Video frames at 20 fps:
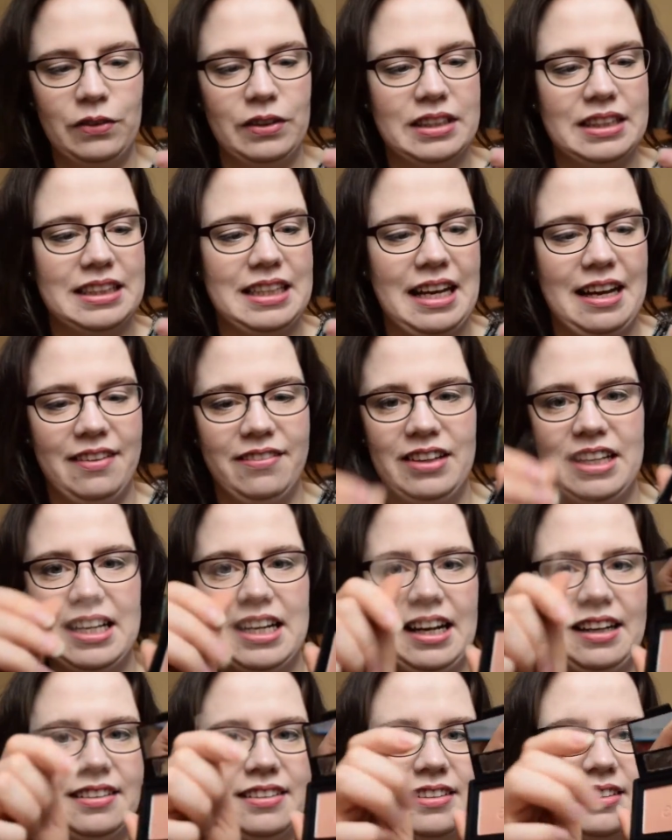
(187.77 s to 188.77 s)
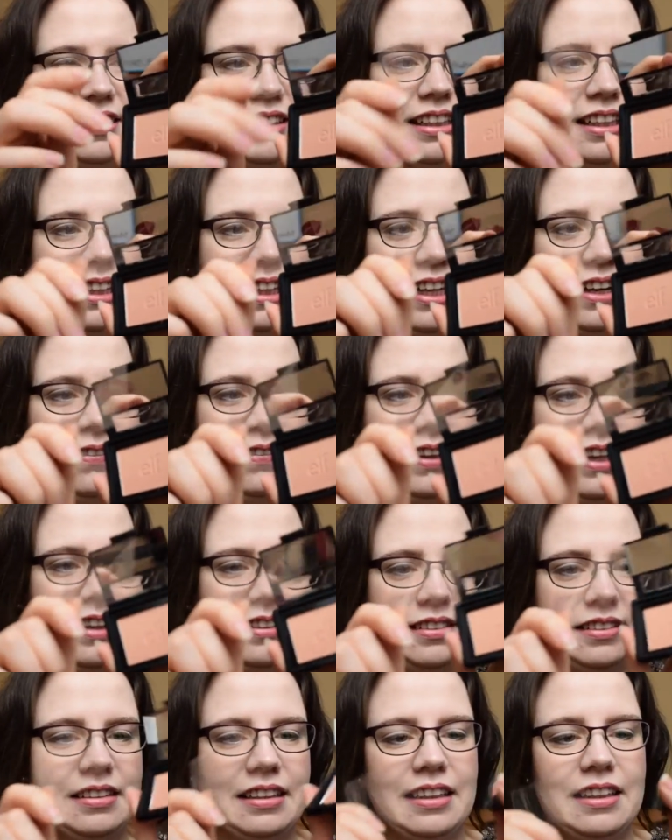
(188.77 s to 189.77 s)
we did have a nice clear
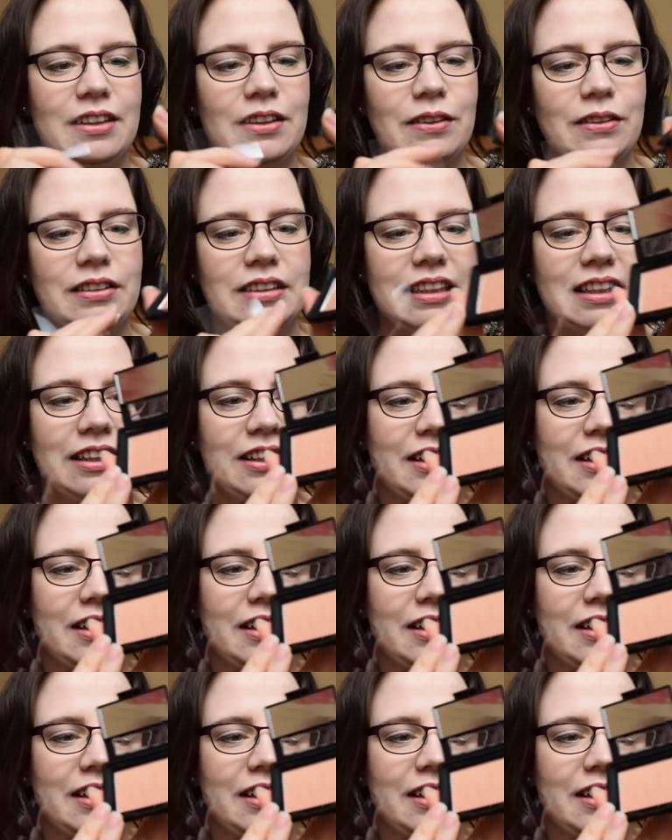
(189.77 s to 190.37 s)
plastic coating